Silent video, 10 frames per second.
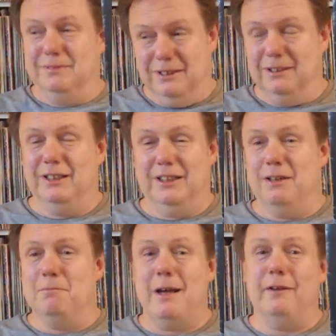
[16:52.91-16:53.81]
I'm going to
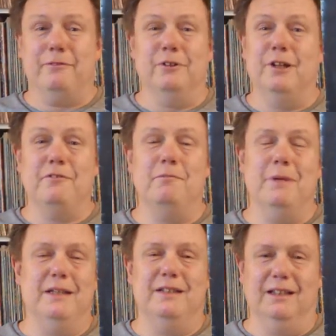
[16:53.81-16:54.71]
come back for another
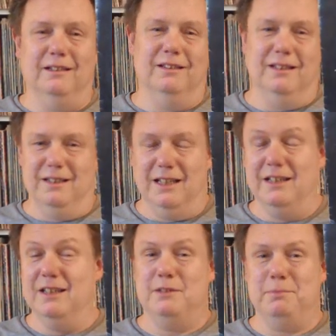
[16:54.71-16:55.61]
meeting in
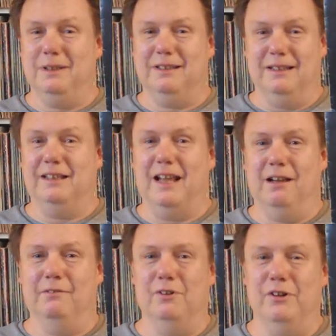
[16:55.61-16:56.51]
this particular
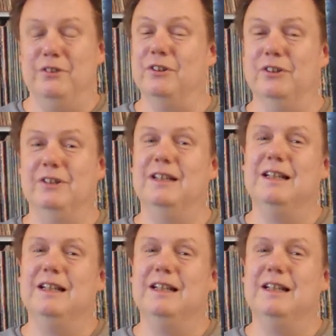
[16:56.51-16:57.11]
town very soon.